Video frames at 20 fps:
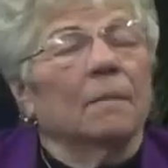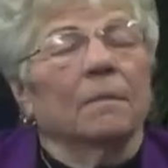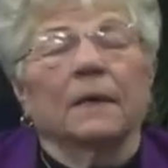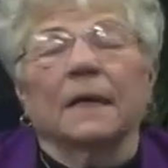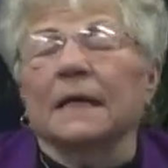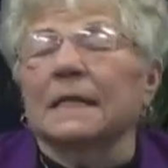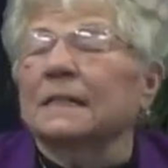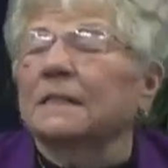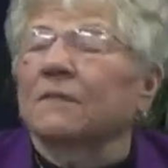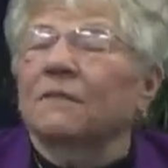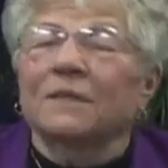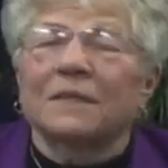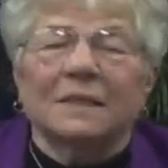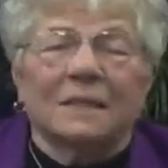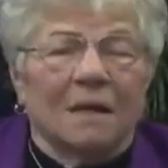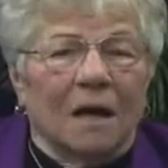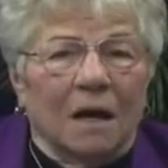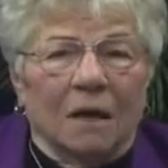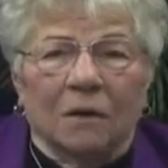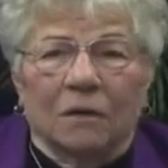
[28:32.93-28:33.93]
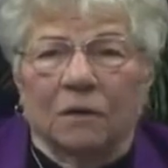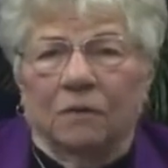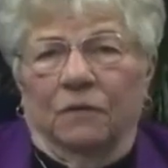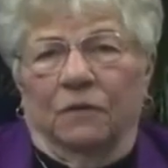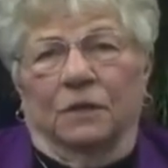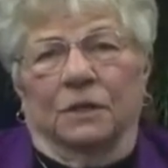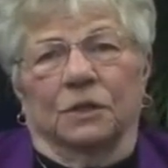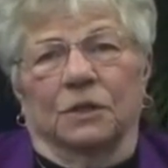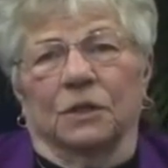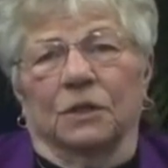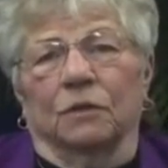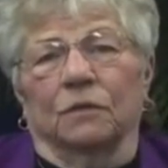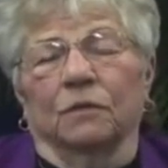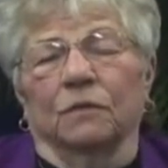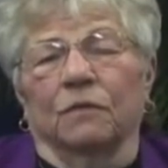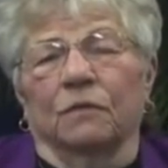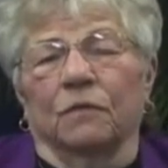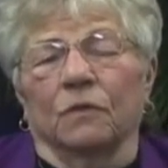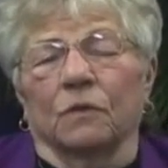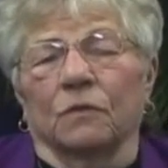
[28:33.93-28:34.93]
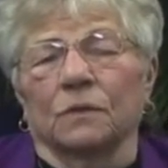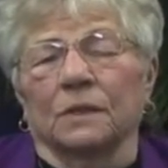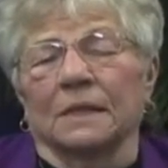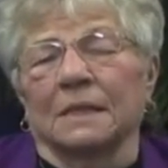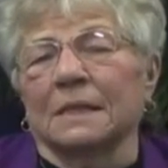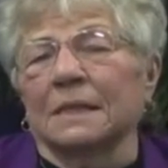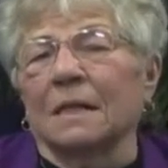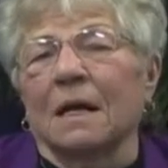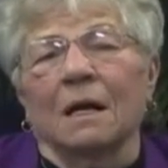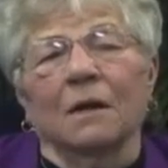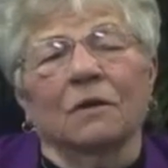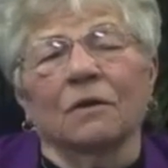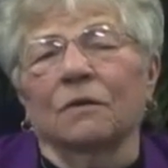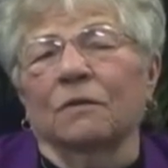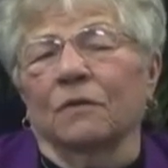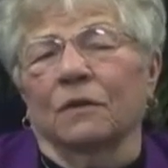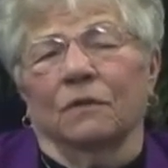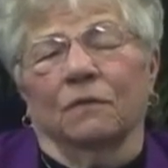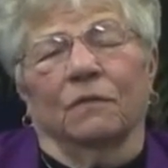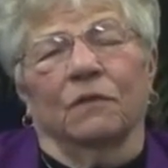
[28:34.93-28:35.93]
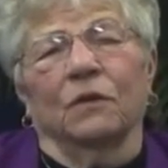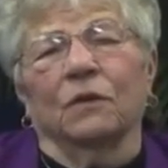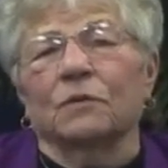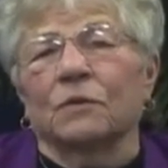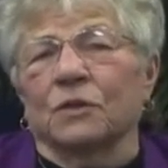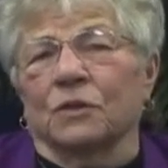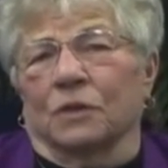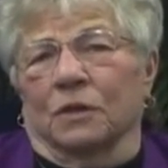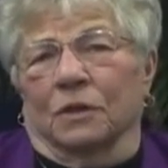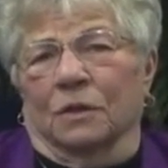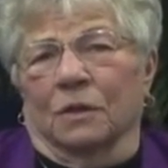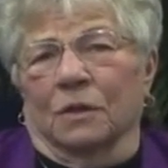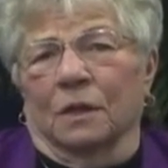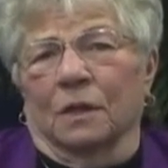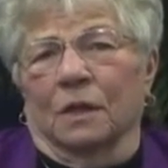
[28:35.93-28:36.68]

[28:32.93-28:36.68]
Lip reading: Because if it's not good for the children, folks, it's not good for the future.